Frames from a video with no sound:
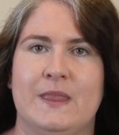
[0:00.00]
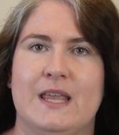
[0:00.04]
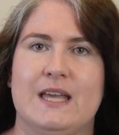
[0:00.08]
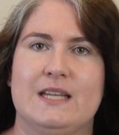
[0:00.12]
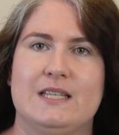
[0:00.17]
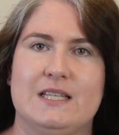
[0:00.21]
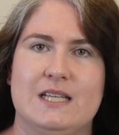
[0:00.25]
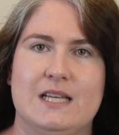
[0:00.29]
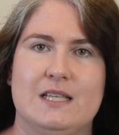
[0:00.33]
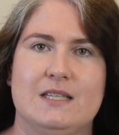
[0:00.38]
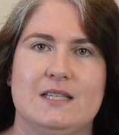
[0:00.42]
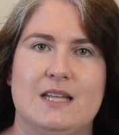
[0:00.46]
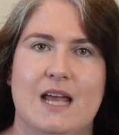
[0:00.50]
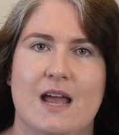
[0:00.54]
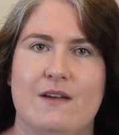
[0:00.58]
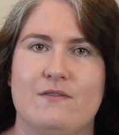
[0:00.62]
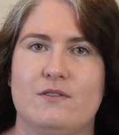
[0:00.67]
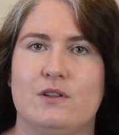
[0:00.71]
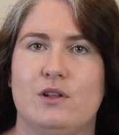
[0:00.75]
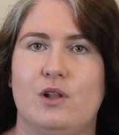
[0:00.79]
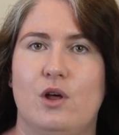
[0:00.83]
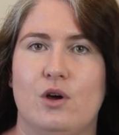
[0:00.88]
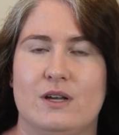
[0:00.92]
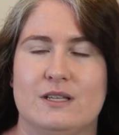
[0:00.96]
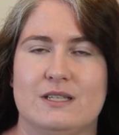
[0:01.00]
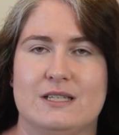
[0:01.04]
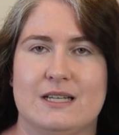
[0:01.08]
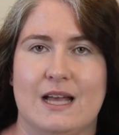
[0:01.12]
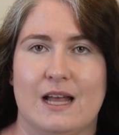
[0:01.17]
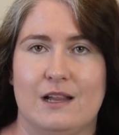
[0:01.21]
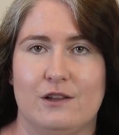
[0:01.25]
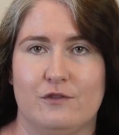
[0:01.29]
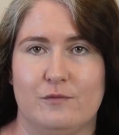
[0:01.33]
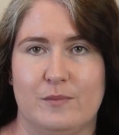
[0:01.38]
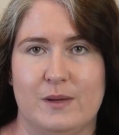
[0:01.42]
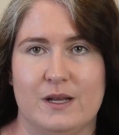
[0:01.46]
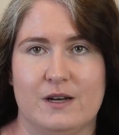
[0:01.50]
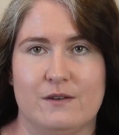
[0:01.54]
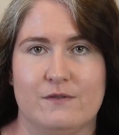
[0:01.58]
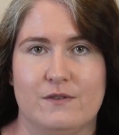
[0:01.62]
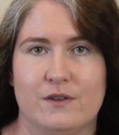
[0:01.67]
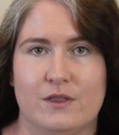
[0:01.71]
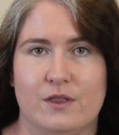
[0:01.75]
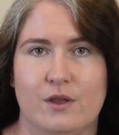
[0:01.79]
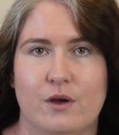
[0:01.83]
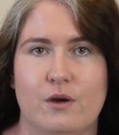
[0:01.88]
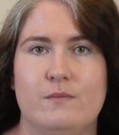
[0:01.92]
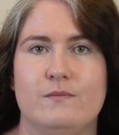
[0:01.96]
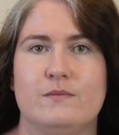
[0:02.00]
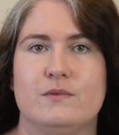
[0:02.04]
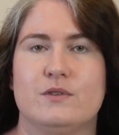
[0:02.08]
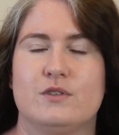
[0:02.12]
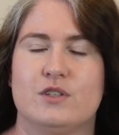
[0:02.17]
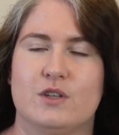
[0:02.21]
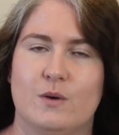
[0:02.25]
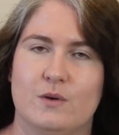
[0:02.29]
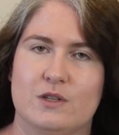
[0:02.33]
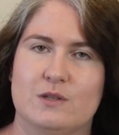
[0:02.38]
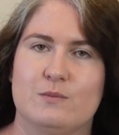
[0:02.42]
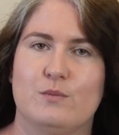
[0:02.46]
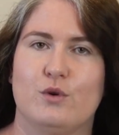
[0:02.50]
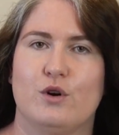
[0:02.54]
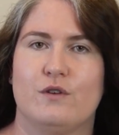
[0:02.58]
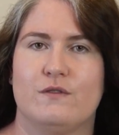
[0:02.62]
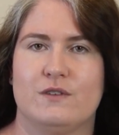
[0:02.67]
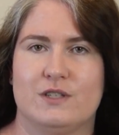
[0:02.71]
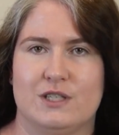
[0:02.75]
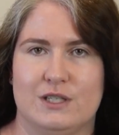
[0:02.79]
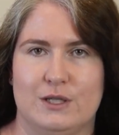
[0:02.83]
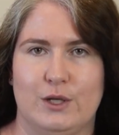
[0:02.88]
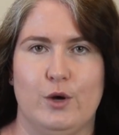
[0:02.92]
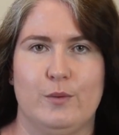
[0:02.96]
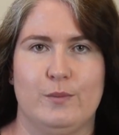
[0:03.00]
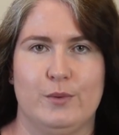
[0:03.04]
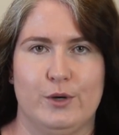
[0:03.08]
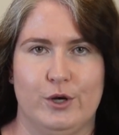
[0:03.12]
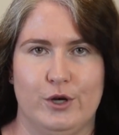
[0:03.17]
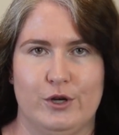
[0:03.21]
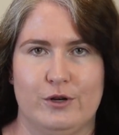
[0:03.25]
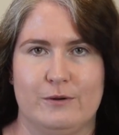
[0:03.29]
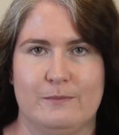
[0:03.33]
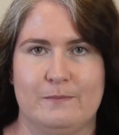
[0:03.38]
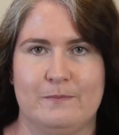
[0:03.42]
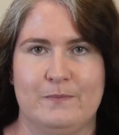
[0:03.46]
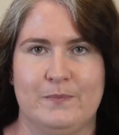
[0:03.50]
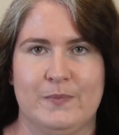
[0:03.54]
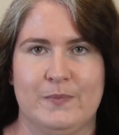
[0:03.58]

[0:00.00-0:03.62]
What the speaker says: It tends to have the longest tail of benefit though, so it's more of a slow burn.